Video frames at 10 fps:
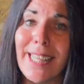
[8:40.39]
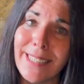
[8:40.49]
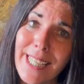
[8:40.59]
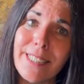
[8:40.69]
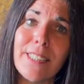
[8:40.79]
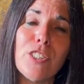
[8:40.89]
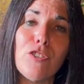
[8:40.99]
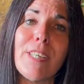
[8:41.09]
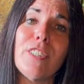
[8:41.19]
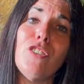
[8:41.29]
And that's the
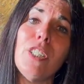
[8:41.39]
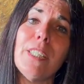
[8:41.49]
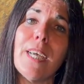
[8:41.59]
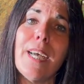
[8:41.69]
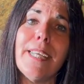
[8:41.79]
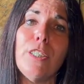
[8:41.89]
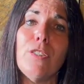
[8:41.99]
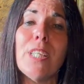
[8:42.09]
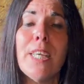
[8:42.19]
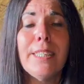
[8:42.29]
strategy that I
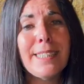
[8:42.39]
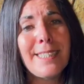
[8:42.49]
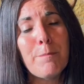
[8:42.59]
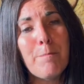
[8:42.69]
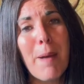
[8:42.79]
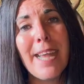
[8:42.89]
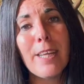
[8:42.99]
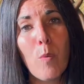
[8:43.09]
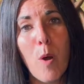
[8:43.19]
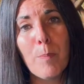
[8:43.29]
use. This is
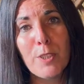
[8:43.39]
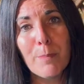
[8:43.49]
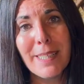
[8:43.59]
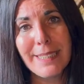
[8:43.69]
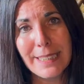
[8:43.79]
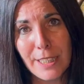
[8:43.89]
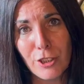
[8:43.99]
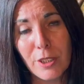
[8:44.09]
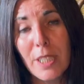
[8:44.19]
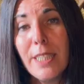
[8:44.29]

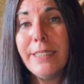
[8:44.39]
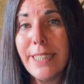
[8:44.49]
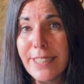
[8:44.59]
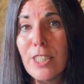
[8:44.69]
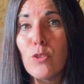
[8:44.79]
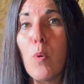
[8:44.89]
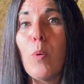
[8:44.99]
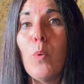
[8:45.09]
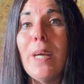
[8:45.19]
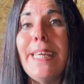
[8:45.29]
bio-optimization. This is
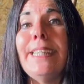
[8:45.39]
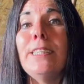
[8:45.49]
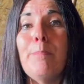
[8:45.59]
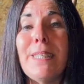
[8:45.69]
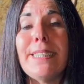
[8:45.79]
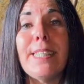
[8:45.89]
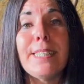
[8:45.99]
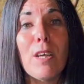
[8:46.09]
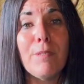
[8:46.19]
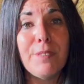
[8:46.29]
what we're in the
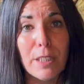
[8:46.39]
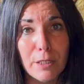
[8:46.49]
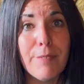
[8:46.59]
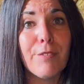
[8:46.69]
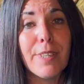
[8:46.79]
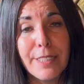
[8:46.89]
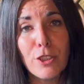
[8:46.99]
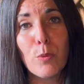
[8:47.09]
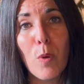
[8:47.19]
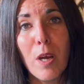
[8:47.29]
business of delivering
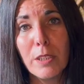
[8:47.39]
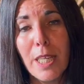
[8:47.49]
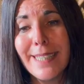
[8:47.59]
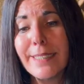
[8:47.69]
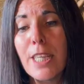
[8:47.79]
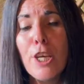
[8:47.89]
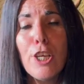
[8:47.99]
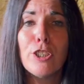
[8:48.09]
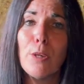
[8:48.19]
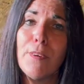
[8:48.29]
to our clients.
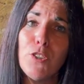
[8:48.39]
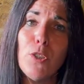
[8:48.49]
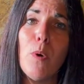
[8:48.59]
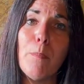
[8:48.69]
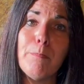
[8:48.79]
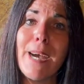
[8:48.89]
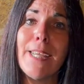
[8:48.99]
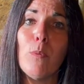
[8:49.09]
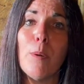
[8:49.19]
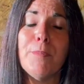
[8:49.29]
So if you want
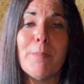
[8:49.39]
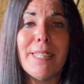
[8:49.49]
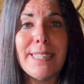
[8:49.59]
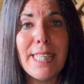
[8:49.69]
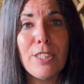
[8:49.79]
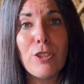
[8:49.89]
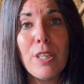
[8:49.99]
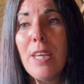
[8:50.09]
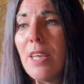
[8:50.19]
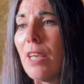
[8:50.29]

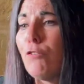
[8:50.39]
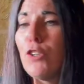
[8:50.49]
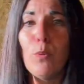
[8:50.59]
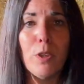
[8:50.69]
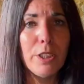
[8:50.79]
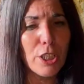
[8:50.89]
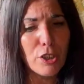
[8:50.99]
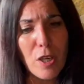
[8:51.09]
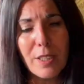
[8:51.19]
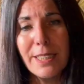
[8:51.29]
bio-optimization, if you want the
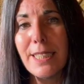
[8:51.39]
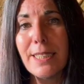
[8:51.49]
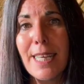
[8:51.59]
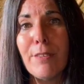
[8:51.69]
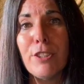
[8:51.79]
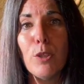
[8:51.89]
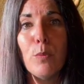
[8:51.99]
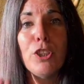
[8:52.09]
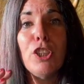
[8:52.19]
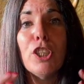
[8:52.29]
toxins out, you
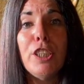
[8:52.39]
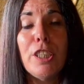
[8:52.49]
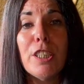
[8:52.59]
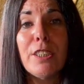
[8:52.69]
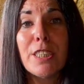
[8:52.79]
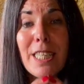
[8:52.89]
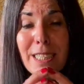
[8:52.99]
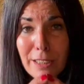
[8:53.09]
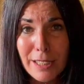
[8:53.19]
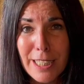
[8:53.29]
want your gut
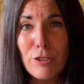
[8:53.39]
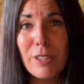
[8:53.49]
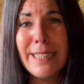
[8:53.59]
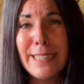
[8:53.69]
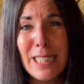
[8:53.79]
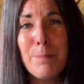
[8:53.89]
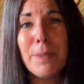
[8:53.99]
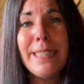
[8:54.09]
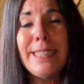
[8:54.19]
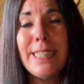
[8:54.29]
literally
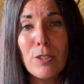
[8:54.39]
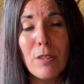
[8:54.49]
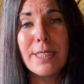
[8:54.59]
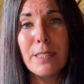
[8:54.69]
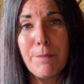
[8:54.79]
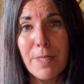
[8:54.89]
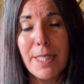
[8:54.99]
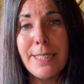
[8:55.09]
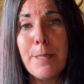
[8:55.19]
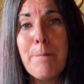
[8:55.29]
deeply
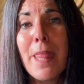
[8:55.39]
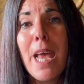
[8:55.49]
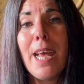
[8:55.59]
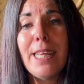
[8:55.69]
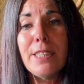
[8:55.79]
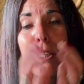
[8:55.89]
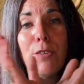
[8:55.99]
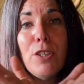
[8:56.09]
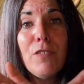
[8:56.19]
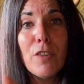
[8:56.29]
detoxified, and so
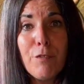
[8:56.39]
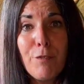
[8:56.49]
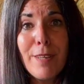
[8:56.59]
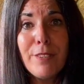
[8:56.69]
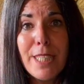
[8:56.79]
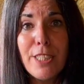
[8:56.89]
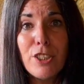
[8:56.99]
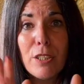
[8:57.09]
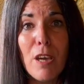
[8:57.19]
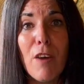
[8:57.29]
you've got a
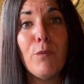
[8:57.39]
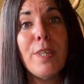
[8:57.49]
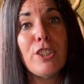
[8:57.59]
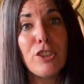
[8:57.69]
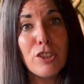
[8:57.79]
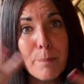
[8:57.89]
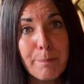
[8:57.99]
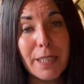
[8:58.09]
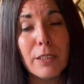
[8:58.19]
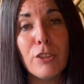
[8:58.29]
foundation of which to
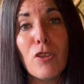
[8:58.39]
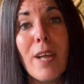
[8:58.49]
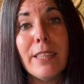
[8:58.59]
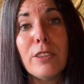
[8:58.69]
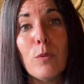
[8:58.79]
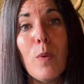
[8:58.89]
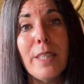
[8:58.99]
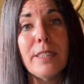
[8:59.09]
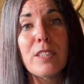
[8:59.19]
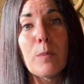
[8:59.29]
build your health and
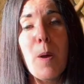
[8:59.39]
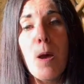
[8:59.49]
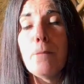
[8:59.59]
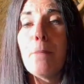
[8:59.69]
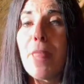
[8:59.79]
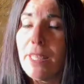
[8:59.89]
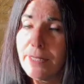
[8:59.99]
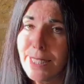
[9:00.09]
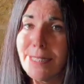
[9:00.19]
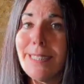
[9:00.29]
wellness upon,
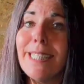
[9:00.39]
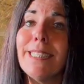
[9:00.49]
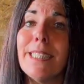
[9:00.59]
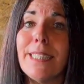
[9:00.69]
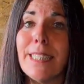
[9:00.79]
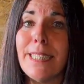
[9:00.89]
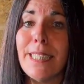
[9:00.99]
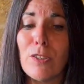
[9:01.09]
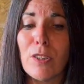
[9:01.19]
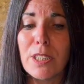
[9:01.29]
then this is the
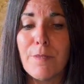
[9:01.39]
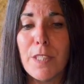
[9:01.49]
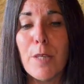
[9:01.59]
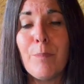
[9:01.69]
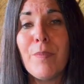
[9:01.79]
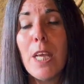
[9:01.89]
detox for you.